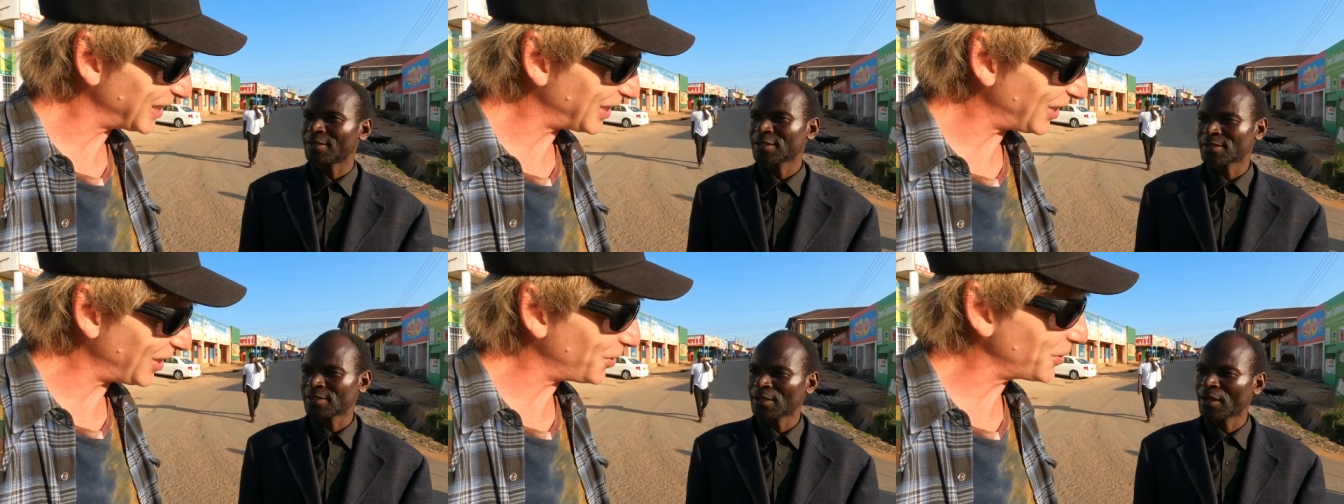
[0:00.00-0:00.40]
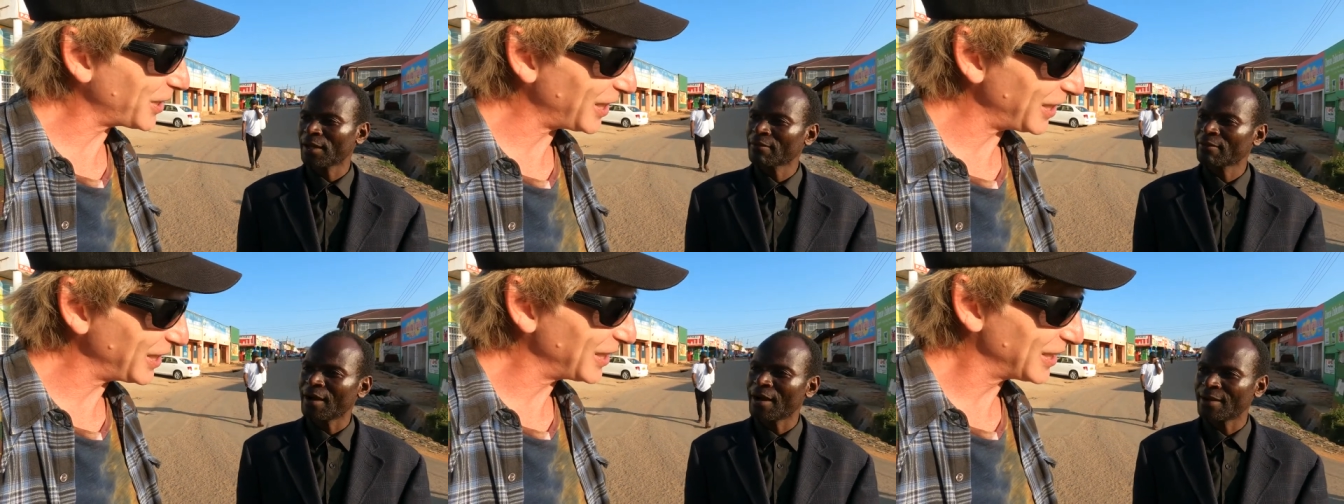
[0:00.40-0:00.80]
They say
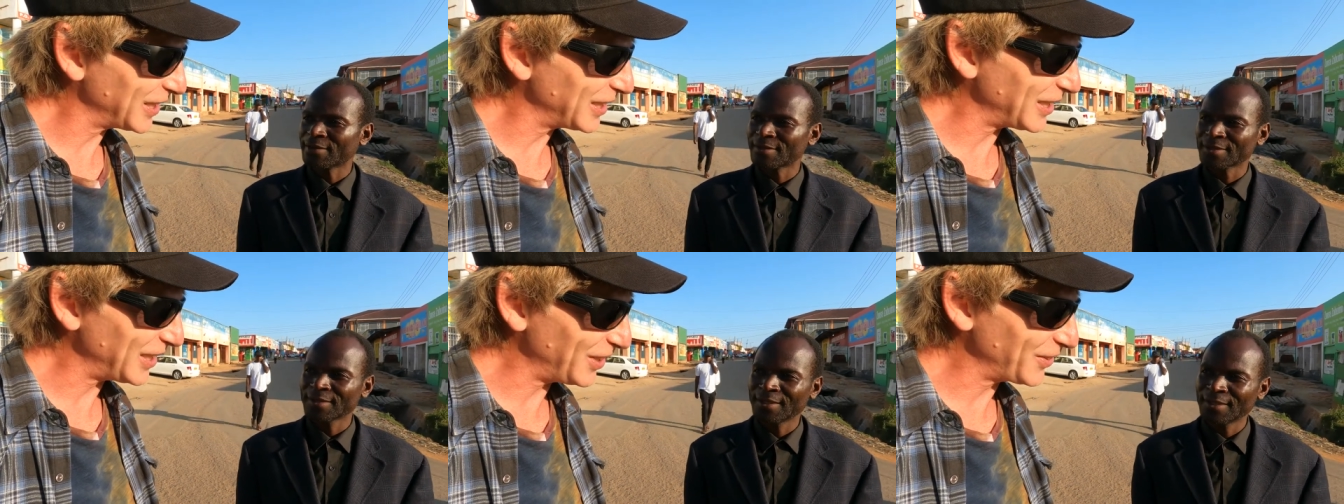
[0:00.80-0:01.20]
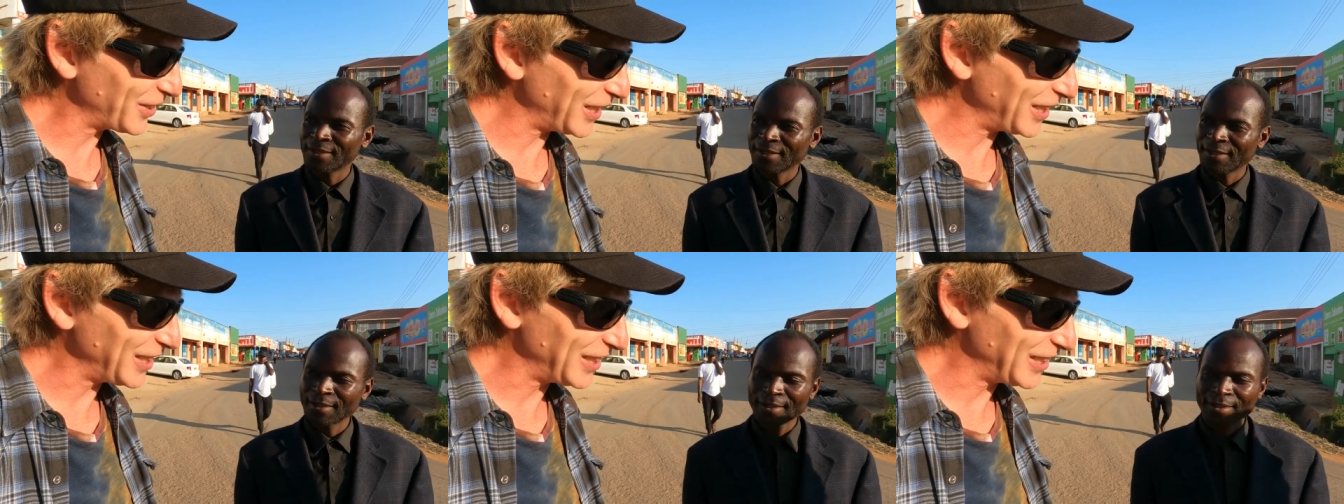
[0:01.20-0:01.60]
okay, that.
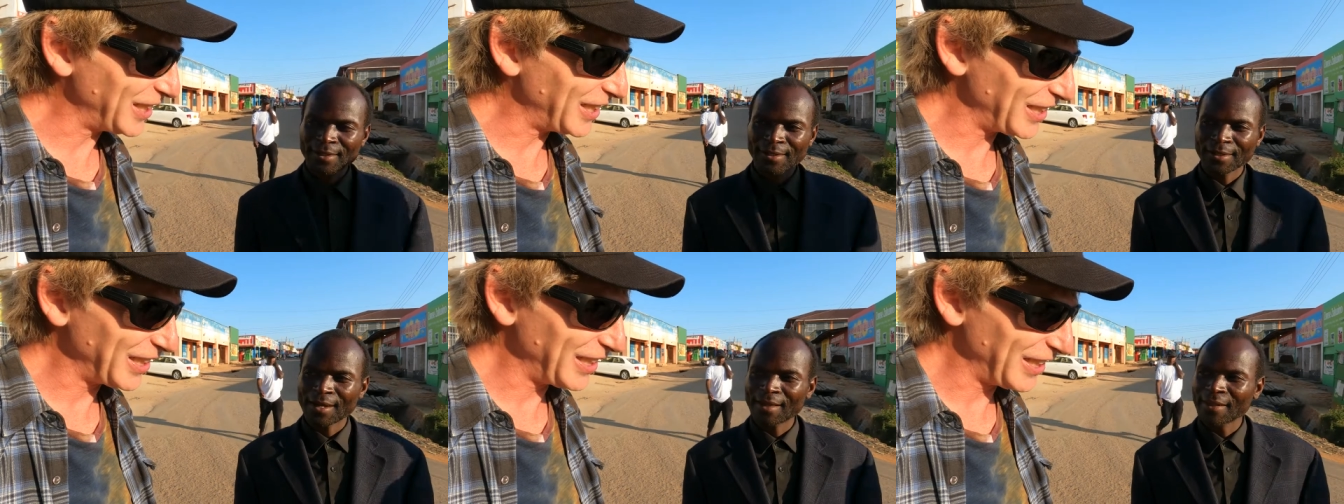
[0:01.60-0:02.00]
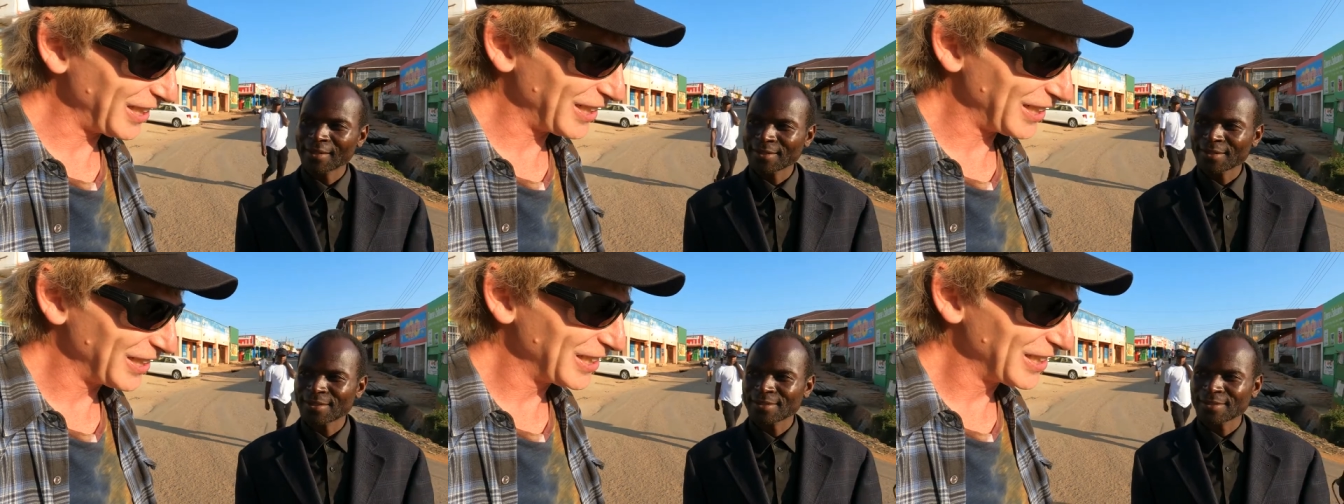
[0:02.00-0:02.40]
okay. Yeah, yeah, yeah,
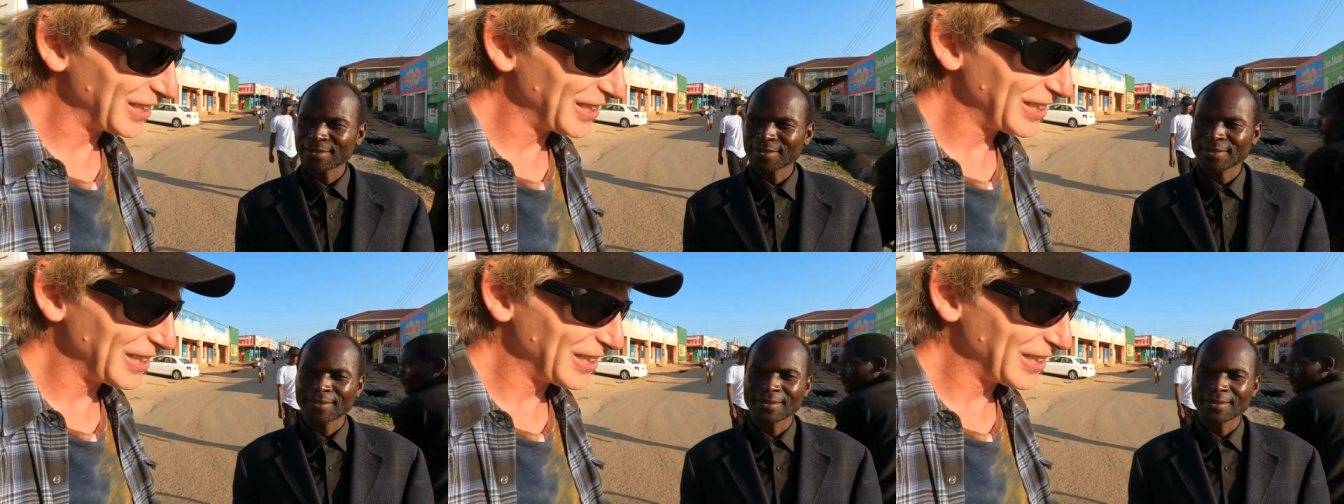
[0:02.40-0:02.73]
that is.